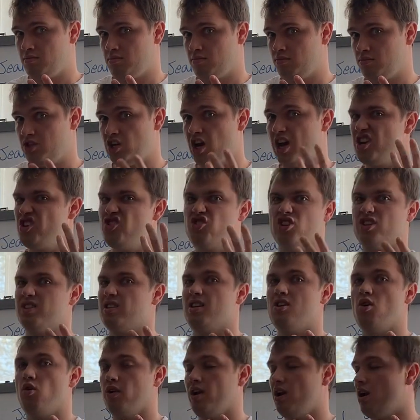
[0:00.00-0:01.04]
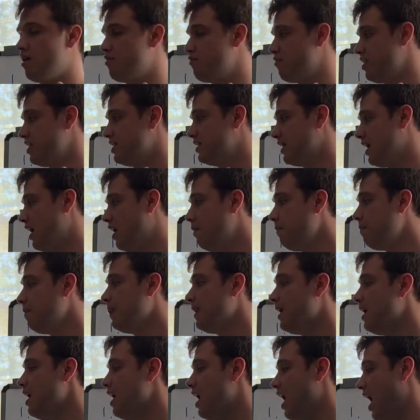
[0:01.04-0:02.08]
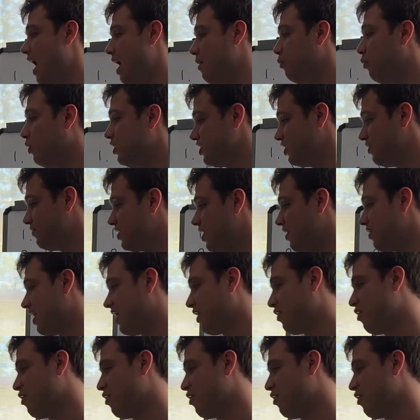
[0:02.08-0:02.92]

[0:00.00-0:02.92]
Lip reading: changes in online retail. And once you've done that